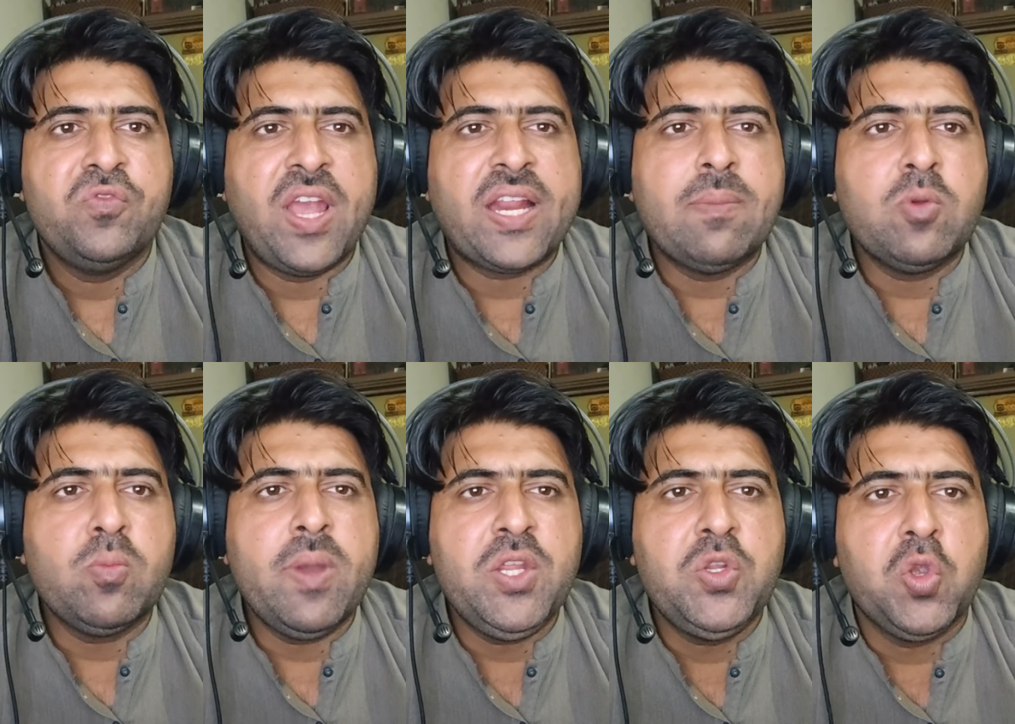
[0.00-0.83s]
Welcome
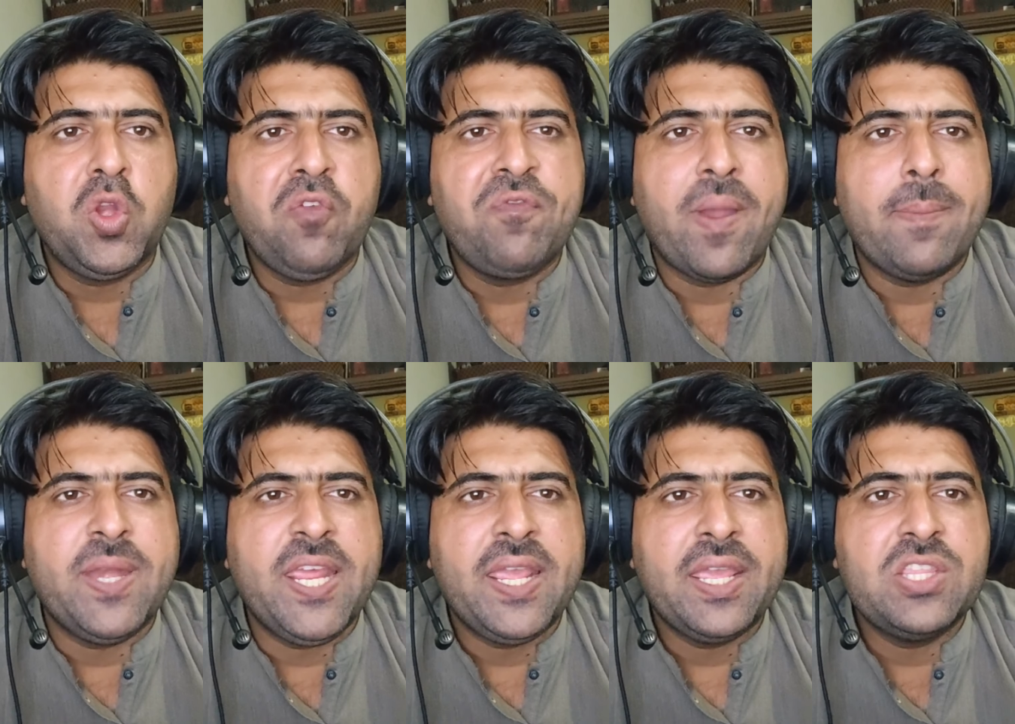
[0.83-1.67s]
to my YouTube
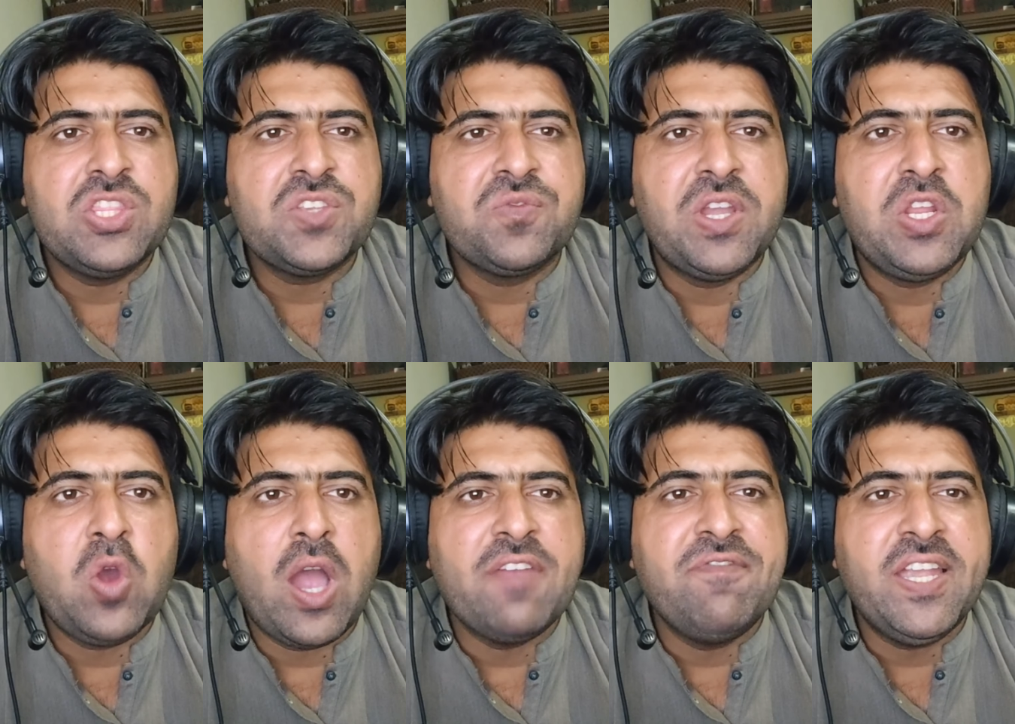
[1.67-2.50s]
family. In this
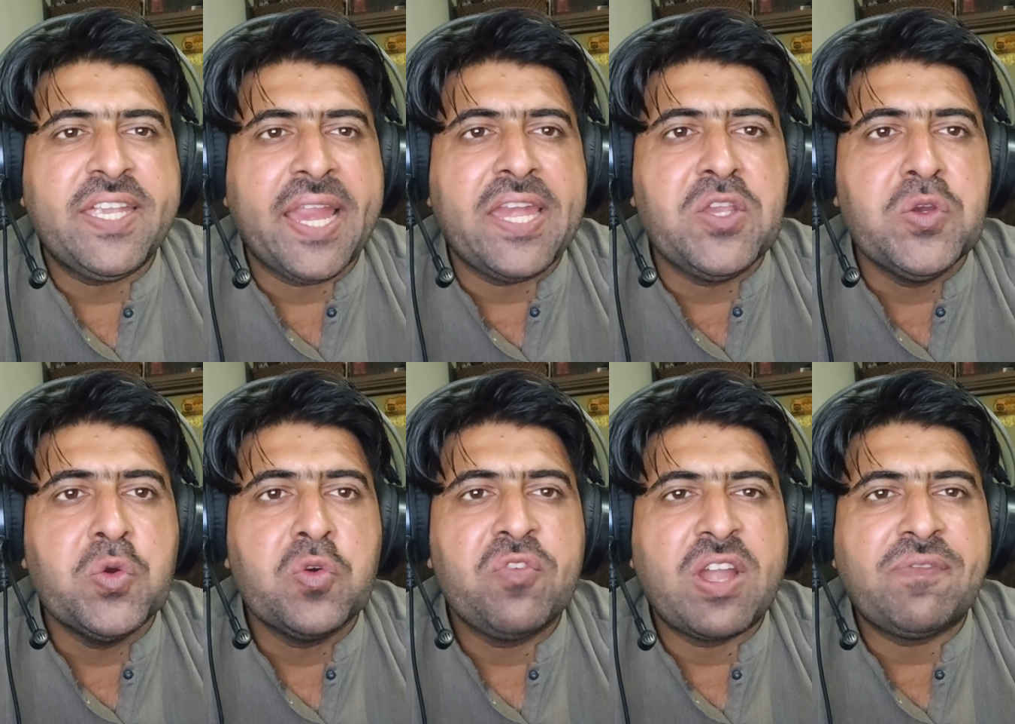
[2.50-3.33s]
video, I will tell
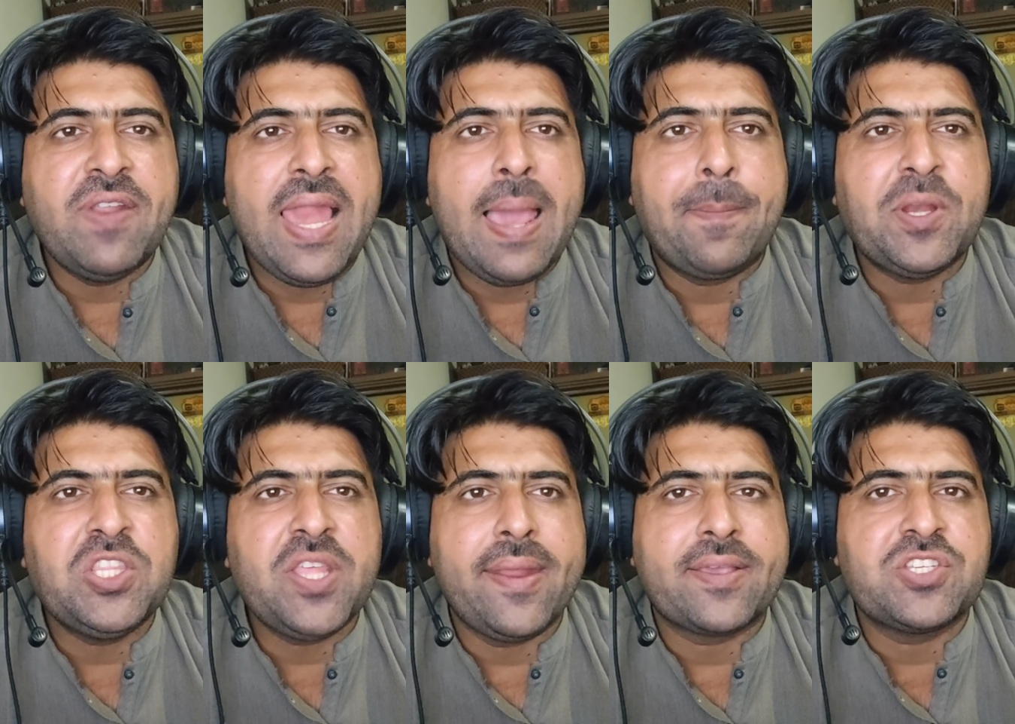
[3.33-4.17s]
you what will
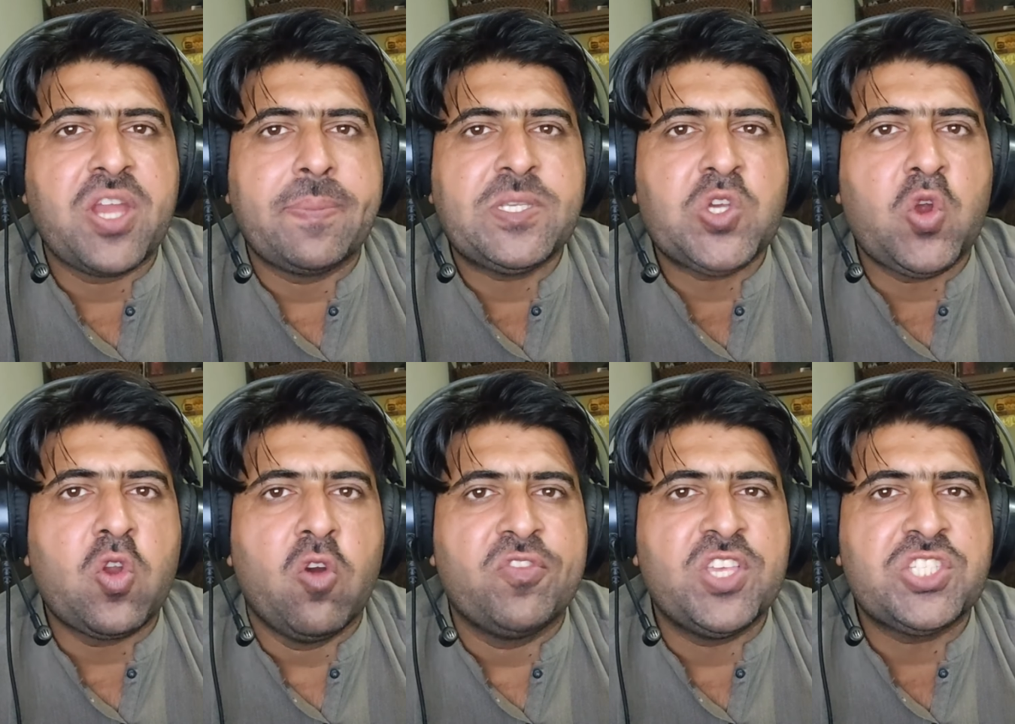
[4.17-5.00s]
happen in the next
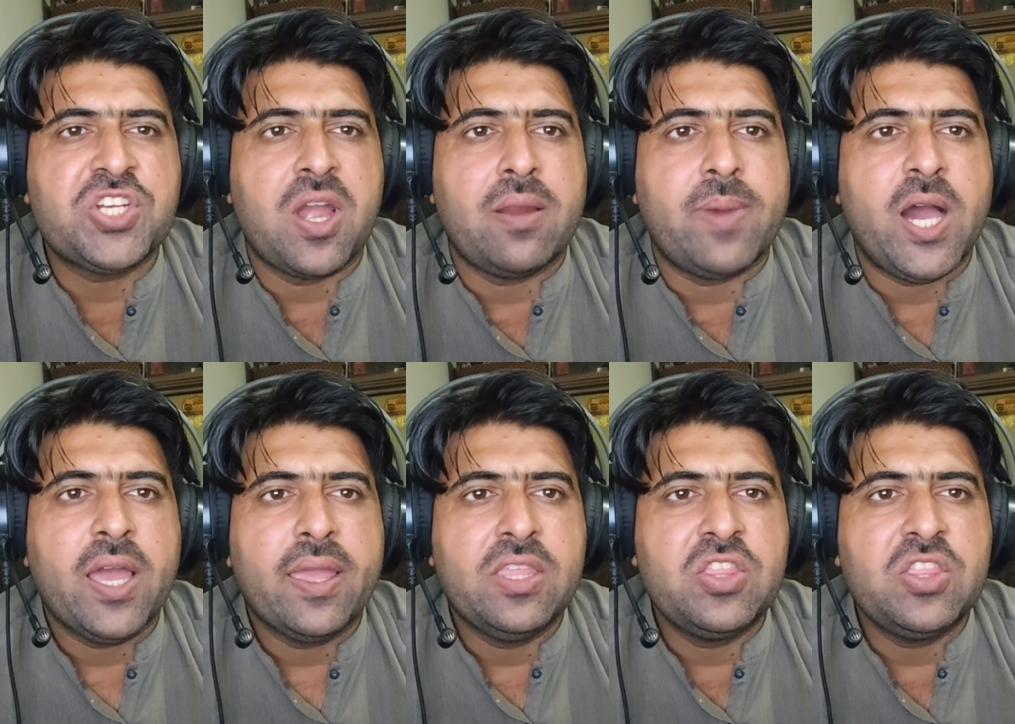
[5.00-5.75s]
episode of this drama.